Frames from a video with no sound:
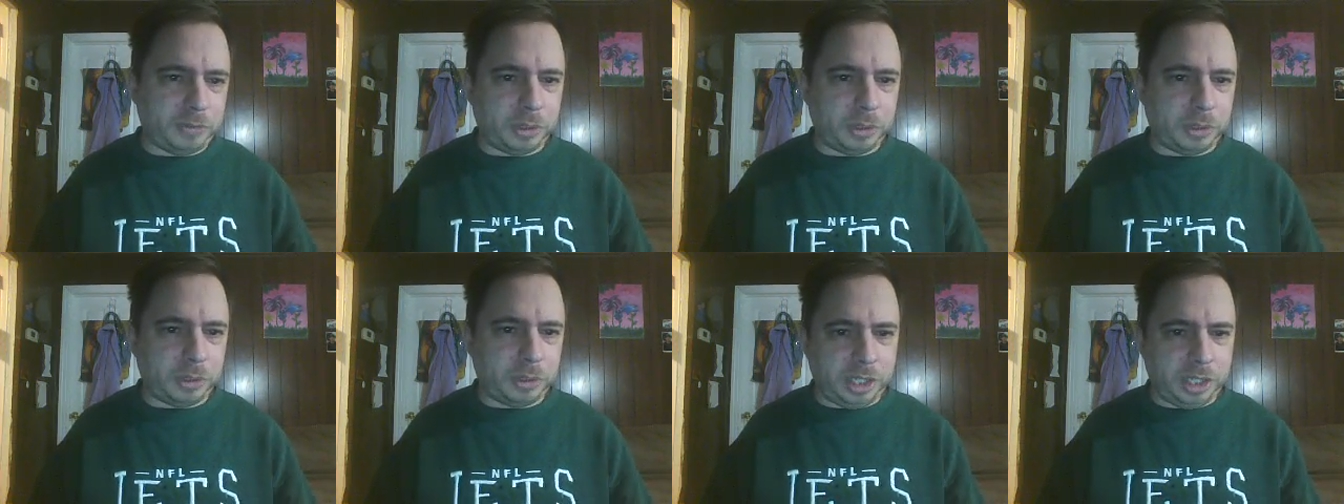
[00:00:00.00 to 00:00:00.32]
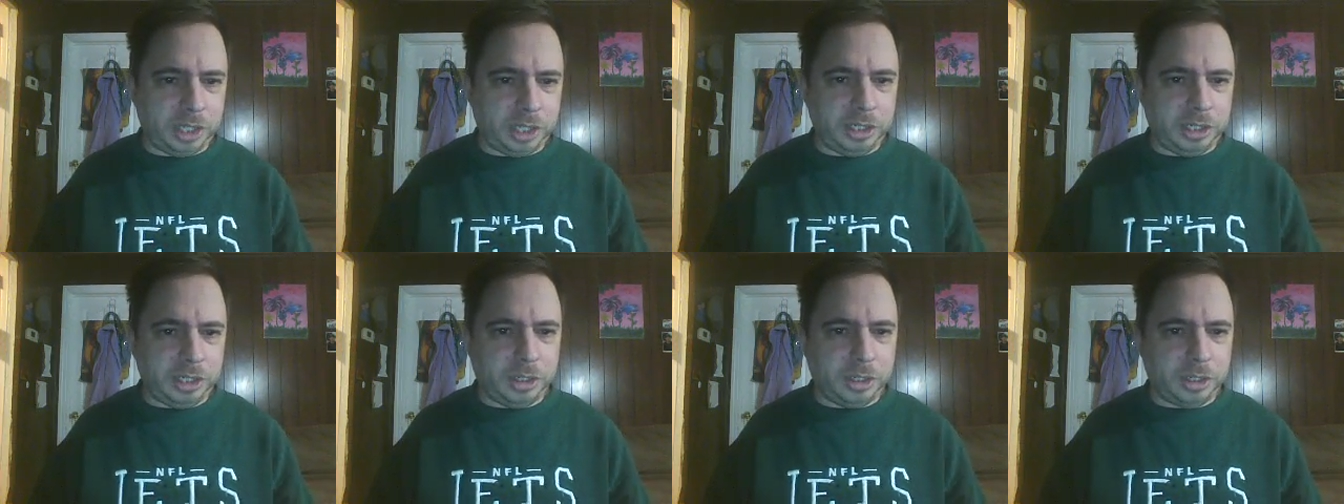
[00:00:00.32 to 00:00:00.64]
and
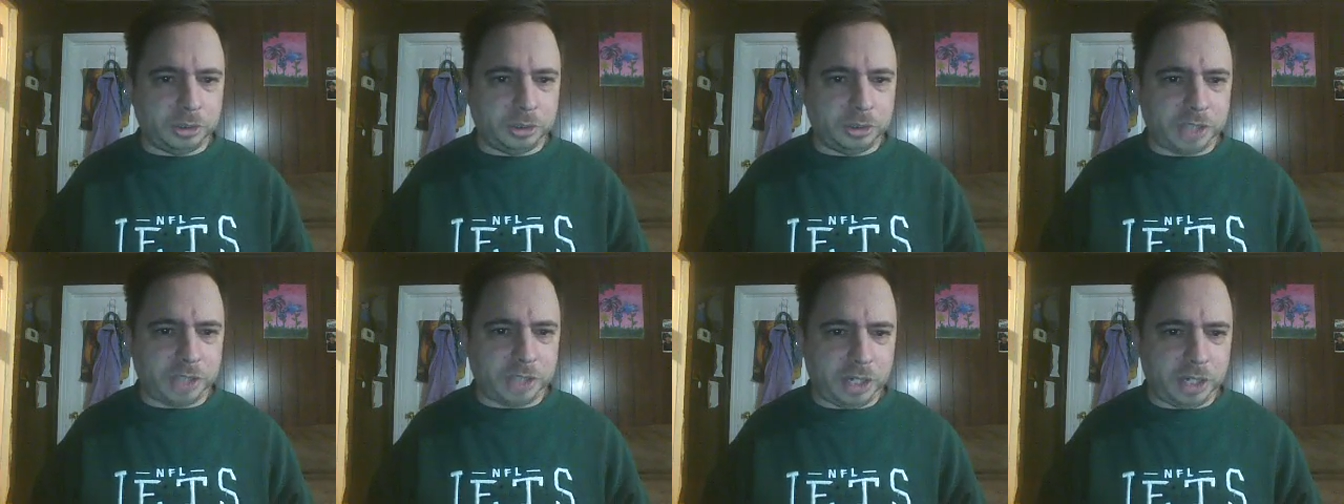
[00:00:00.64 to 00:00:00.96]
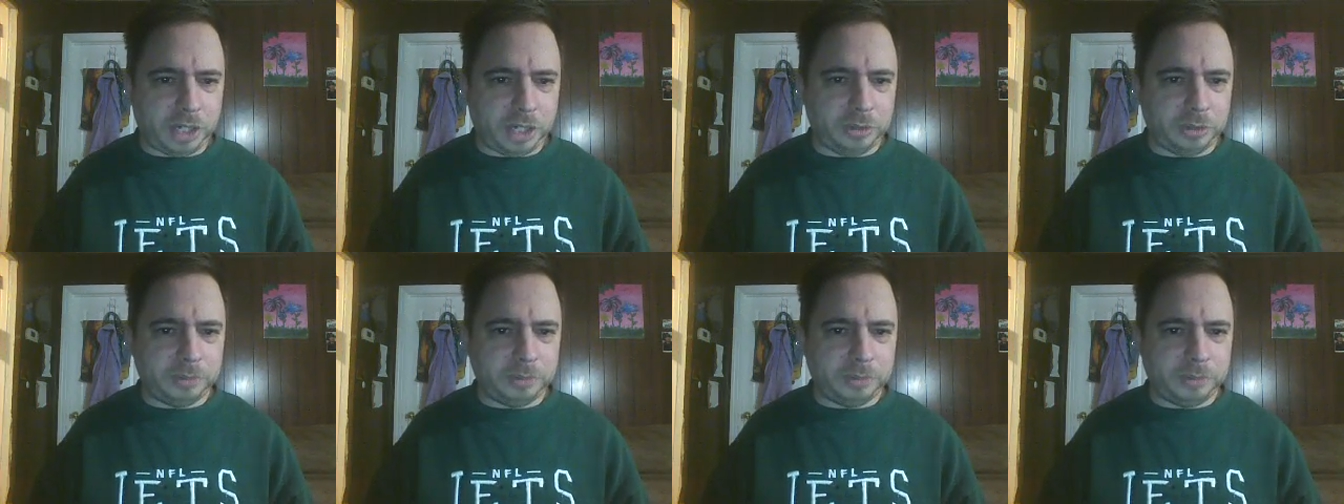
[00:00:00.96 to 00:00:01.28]
Eddie goes
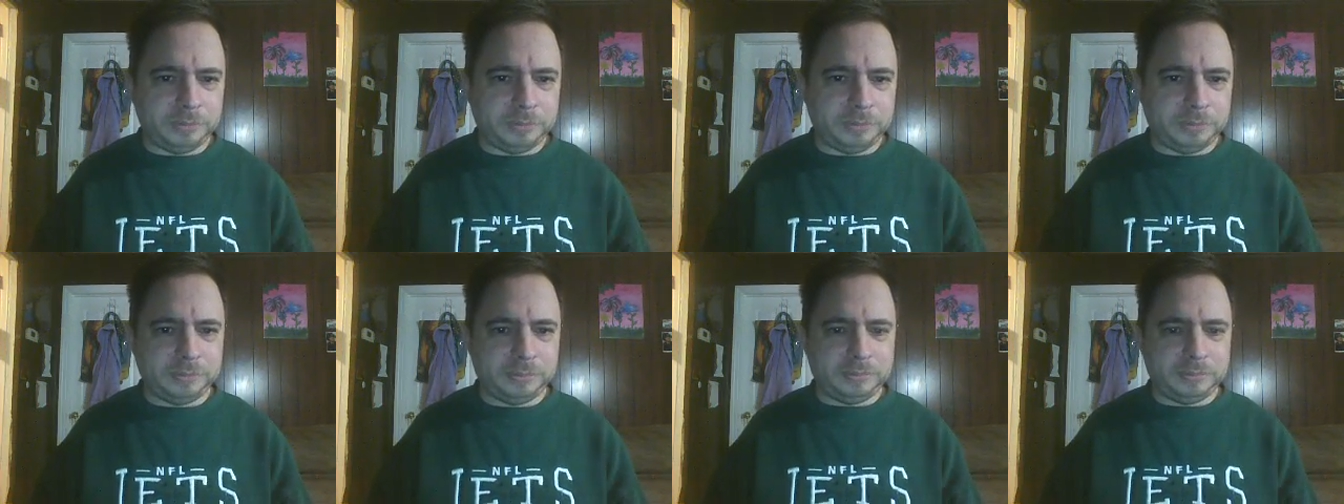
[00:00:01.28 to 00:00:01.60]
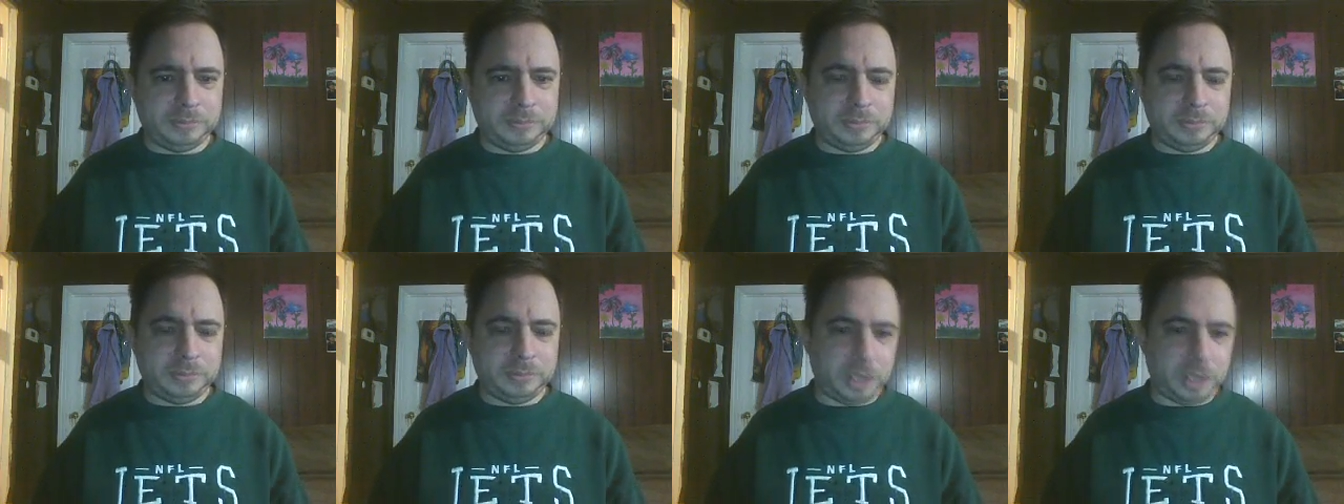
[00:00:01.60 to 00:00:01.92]
down.
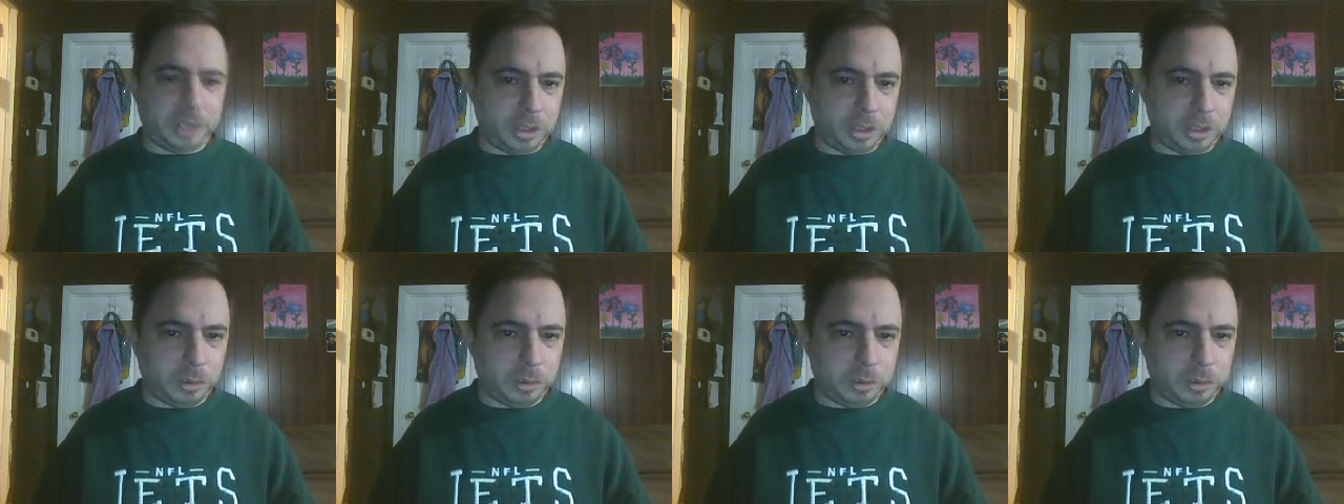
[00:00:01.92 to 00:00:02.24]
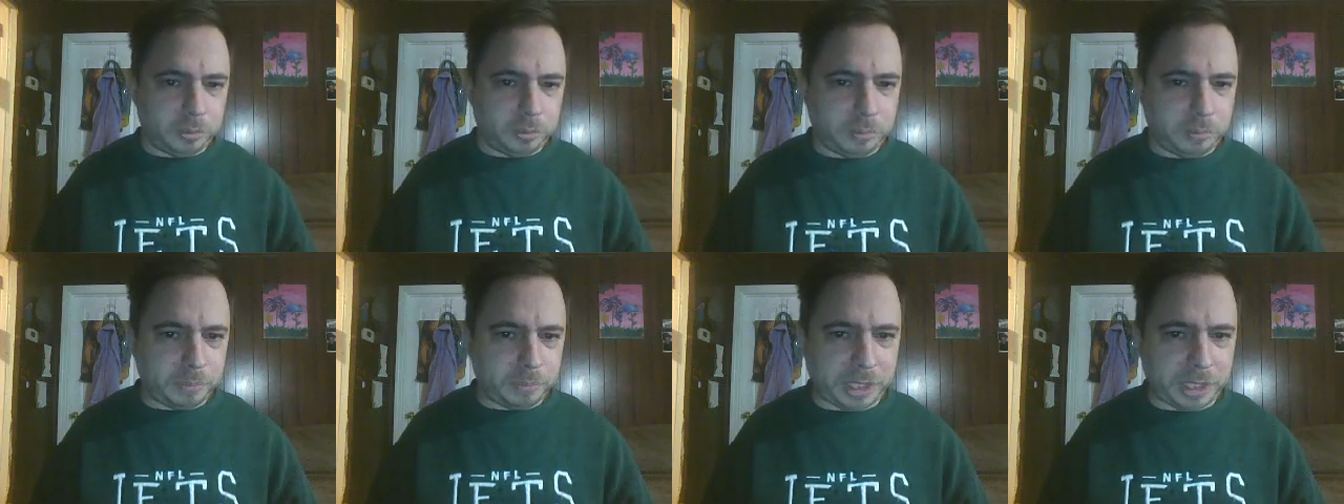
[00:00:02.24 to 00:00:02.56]
They go
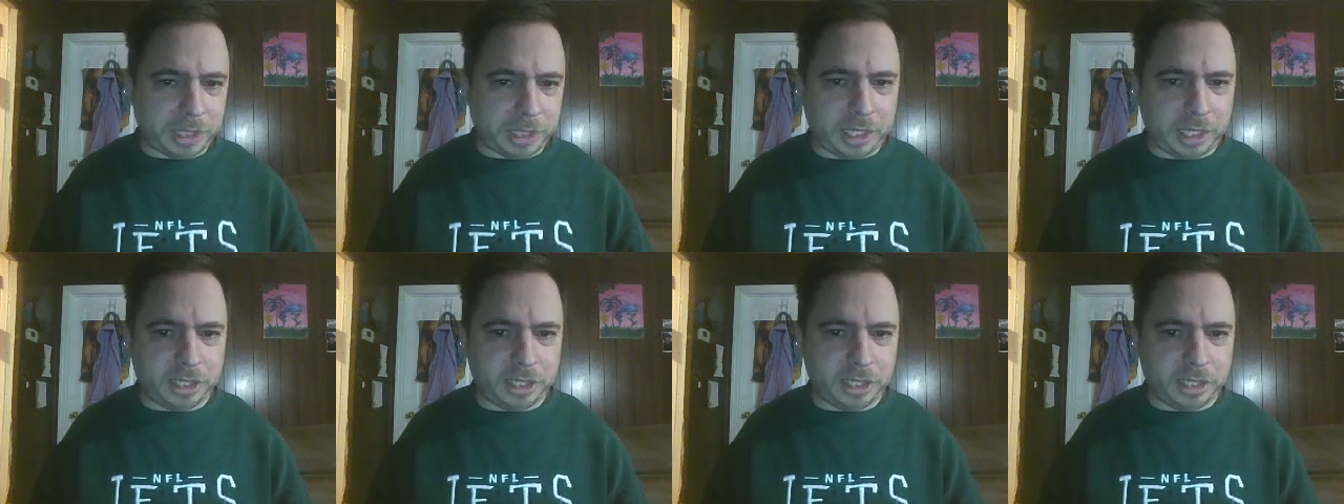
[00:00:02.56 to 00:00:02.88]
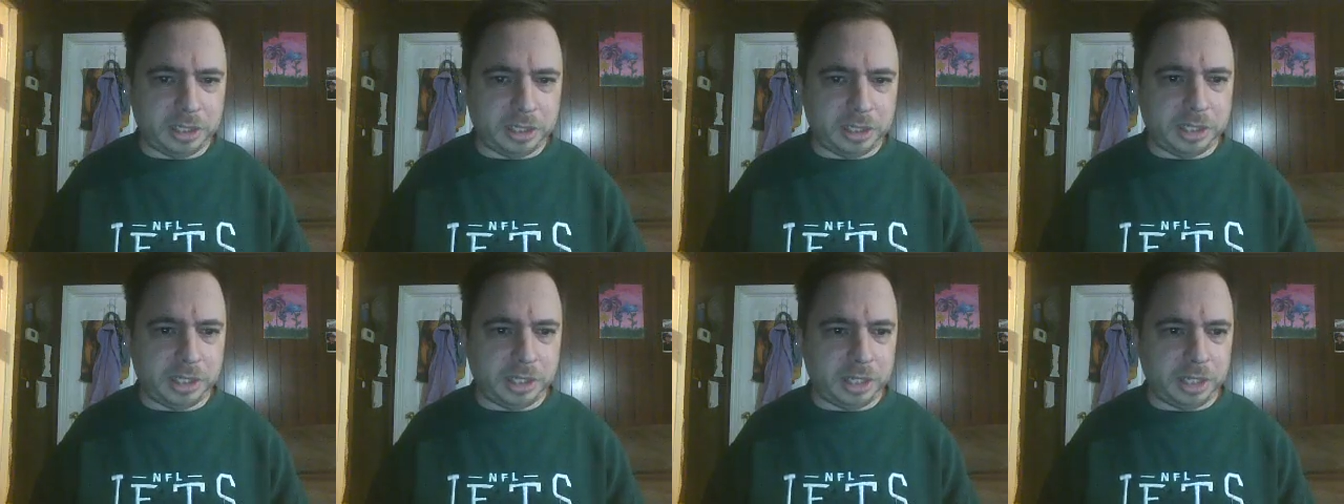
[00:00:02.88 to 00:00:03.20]
back at it
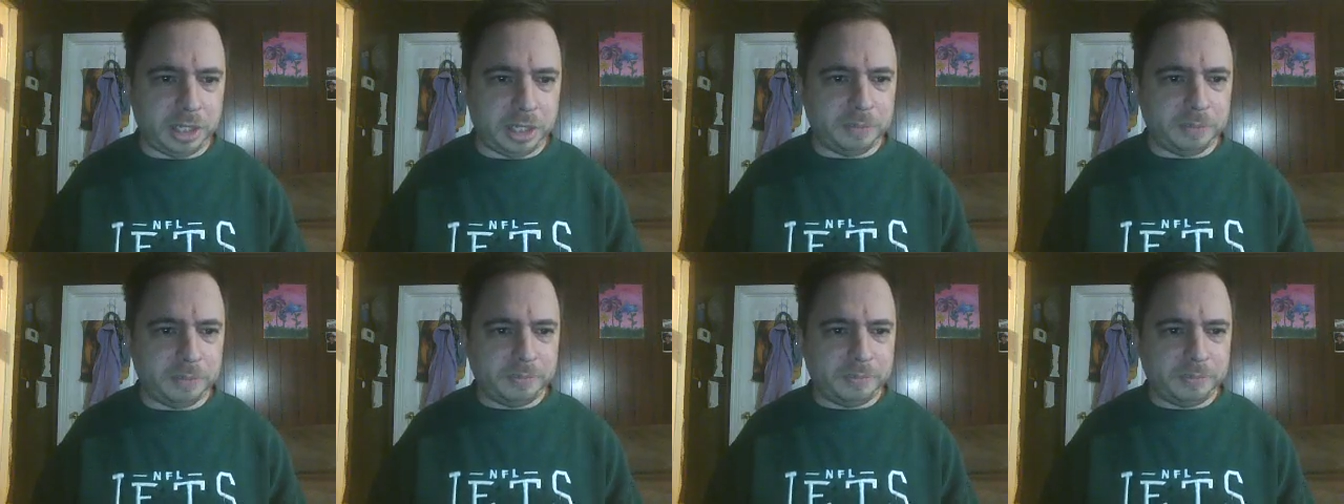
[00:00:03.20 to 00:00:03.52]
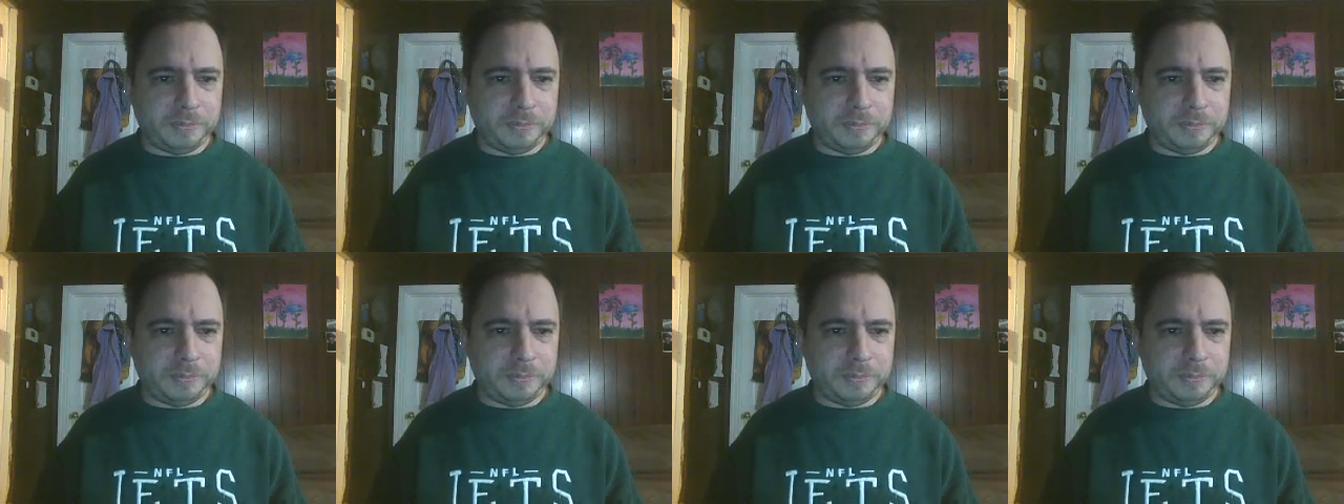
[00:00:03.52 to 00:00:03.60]
again.